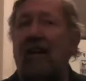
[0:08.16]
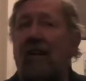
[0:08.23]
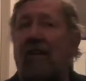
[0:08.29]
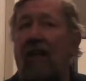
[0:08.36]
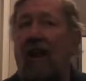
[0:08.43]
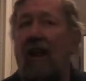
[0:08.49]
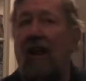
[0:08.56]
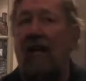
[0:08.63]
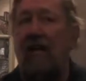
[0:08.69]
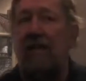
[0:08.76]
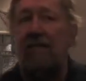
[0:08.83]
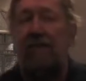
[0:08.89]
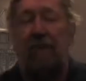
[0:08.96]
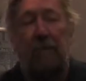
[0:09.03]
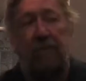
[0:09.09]
you the
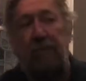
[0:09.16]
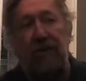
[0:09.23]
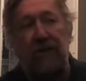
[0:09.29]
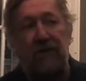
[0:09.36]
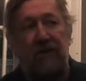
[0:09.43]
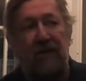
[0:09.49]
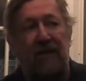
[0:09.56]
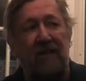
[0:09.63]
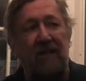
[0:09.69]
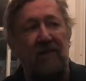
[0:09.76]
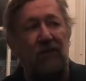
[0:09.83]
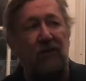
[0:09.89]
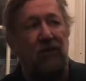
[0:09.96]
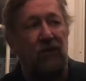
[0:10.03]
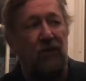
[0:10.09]
length the priest
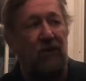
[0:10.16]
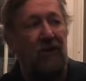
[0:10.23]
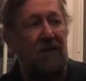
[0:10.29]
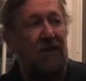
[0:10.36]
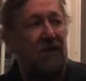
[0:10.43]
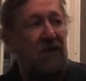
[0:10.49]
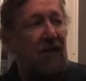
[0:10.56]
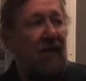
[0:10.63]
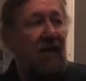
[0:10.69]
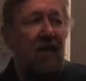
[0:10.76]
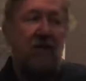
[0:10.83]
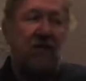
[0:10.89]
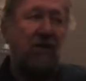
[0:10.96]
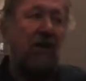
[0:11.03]
enjoys, his